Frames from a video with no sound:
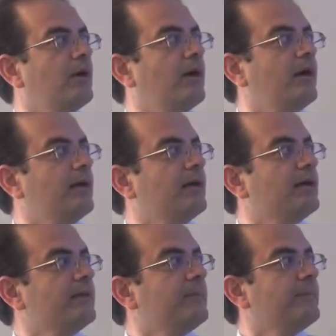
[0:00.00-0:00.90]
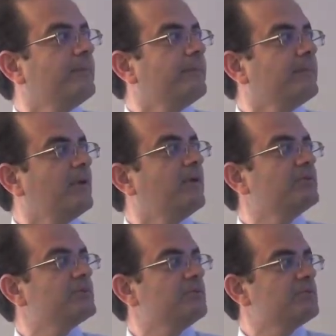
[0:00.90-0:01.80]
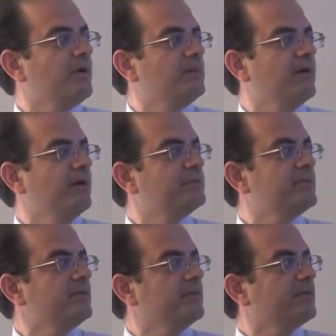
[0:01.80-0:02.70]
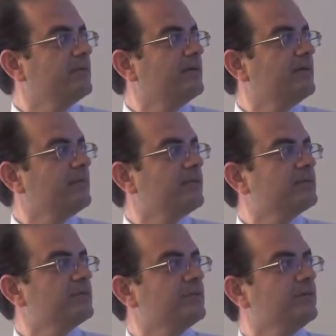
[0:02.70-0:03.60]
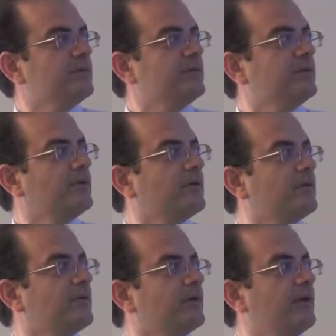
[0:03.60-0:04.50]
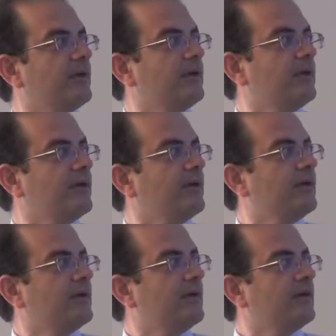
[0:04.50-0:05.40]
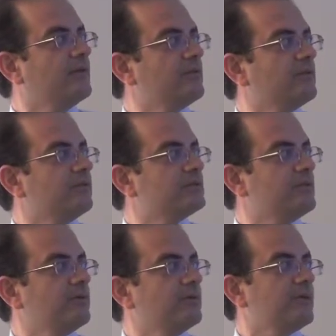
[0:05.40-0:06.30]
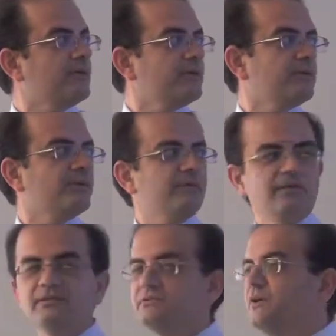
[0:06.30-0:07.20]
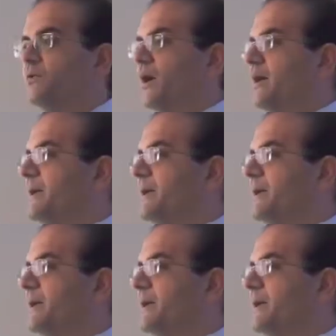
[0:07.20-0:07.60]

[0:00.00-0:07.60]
So it's probably updating. I bet you. Yeah. Oh, look, it's going kind of quickly. So,